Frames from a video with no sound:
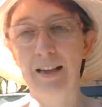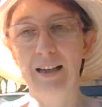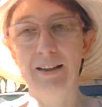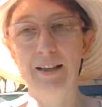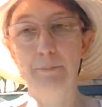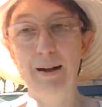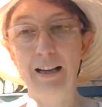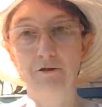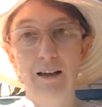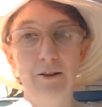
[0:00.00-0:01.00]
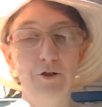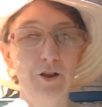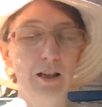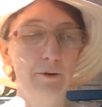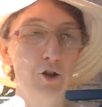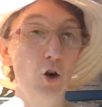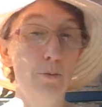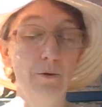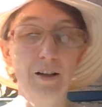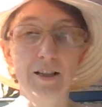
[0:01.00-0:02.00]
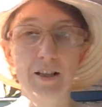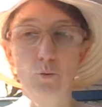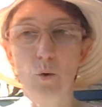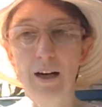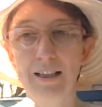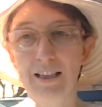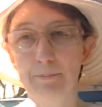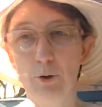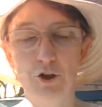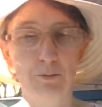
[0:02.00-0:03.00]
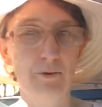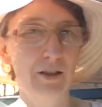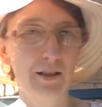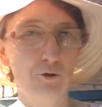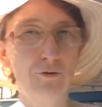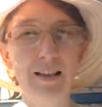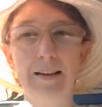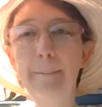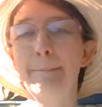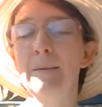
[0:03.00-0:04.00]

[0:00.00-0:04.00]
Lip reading: and then the background and the top of it is white and the bottom of it is green.